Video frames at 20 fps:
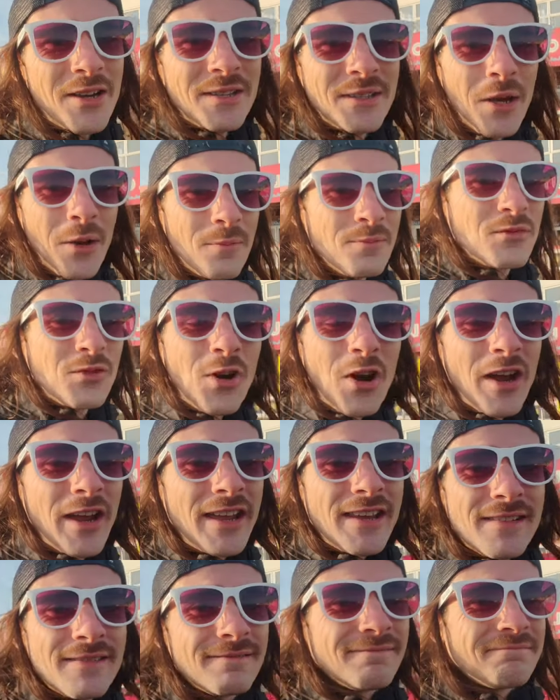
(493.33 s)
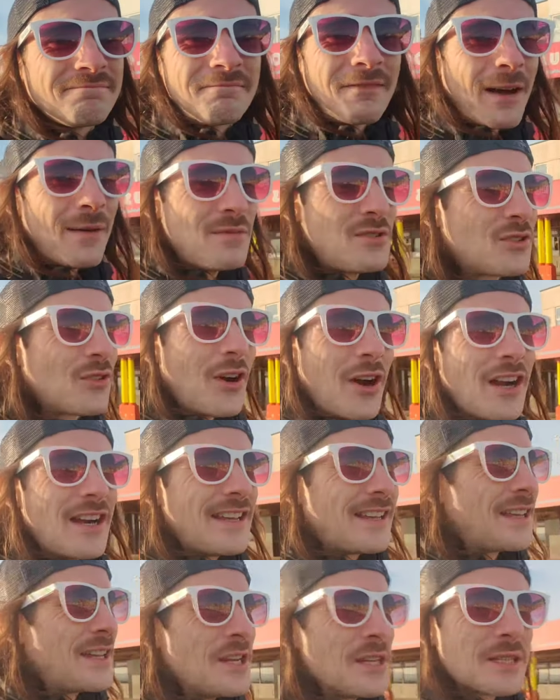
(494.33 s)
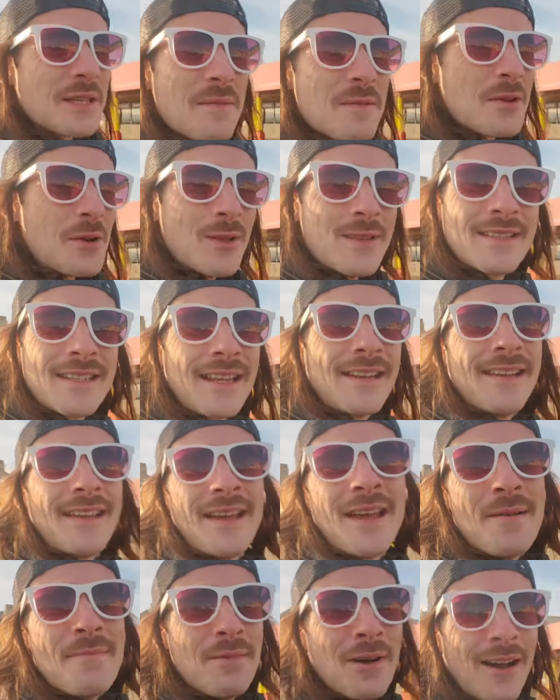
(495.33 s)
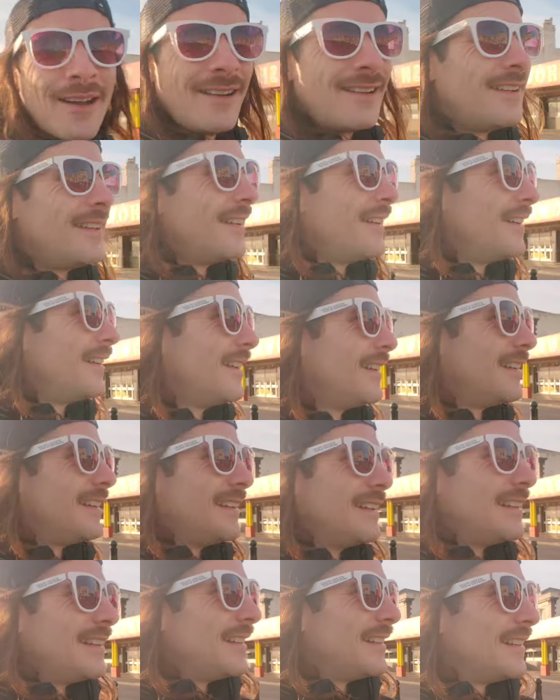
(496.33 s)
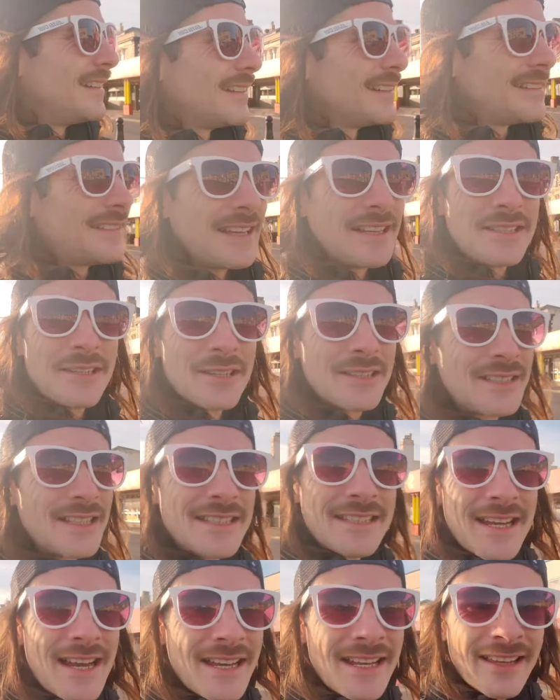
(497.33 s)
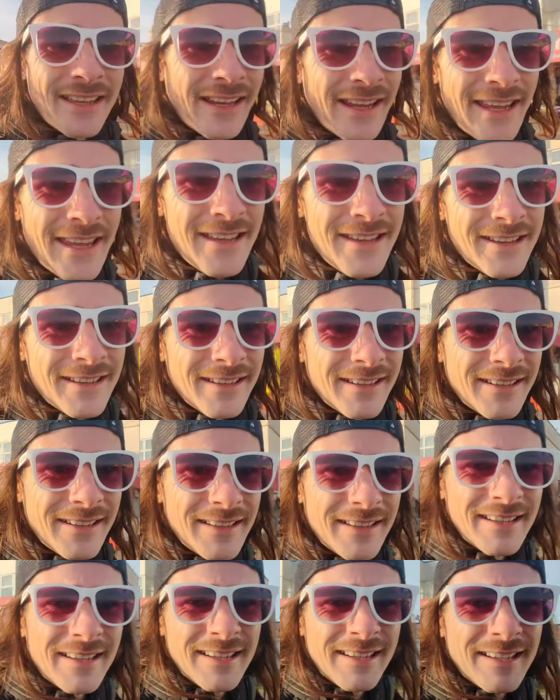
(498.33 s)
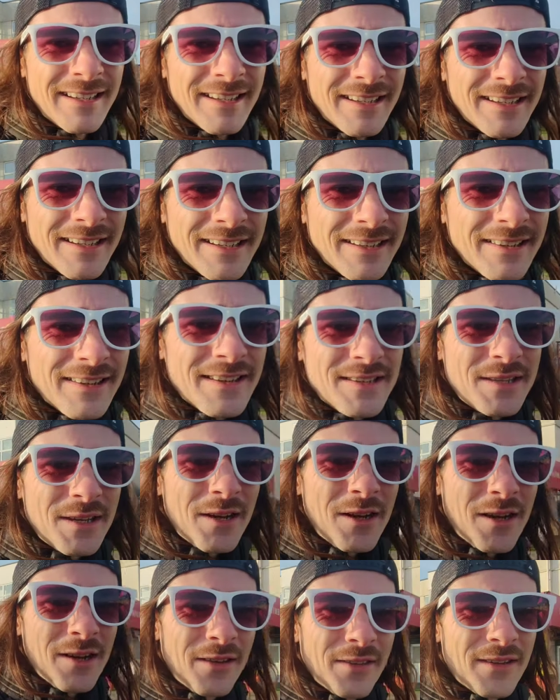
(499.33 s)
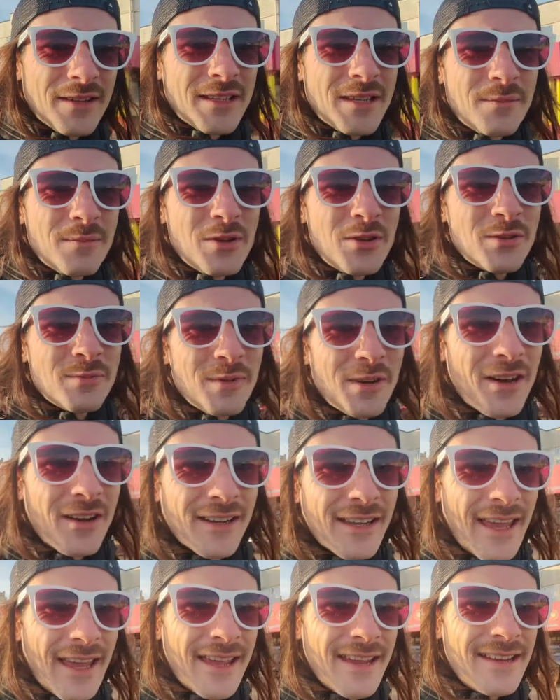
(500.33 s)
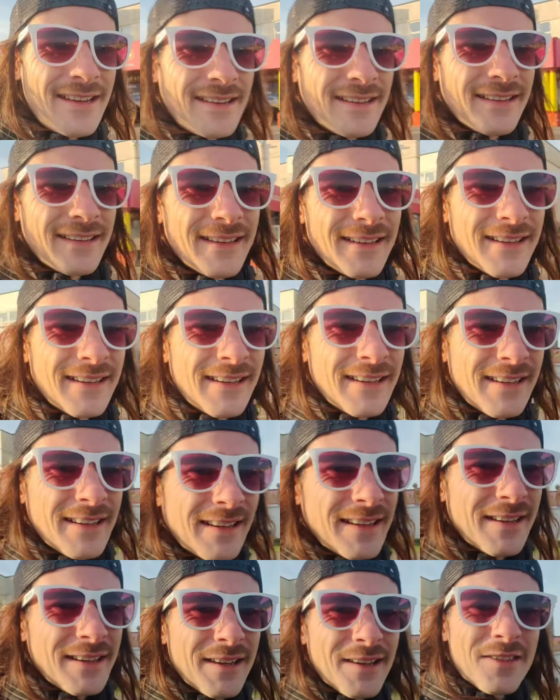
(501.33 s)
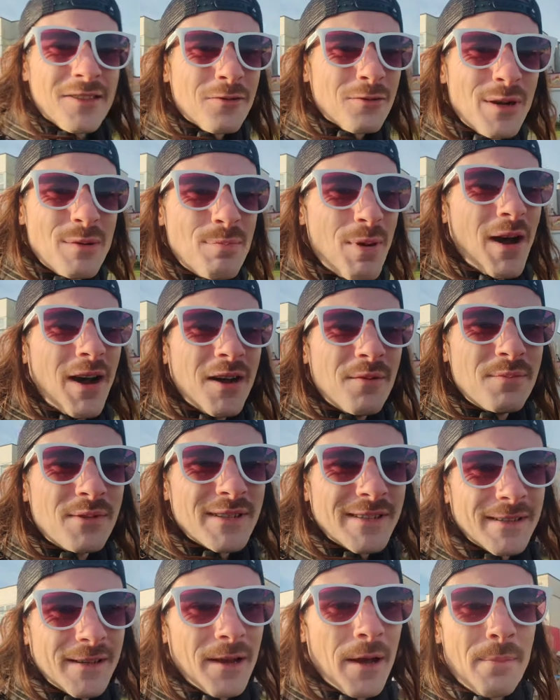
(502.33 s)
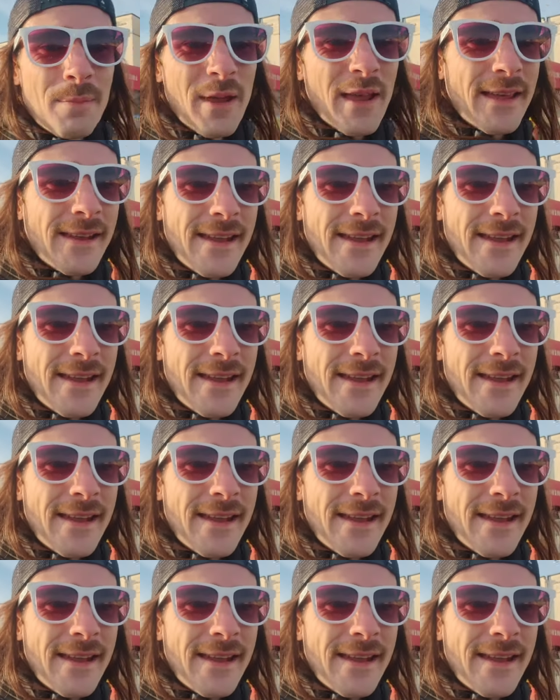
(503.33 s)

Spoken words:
guys, I'm trying to get you some content here, but there just isn't anything here. There's the amusement arcade, 3 pubs, a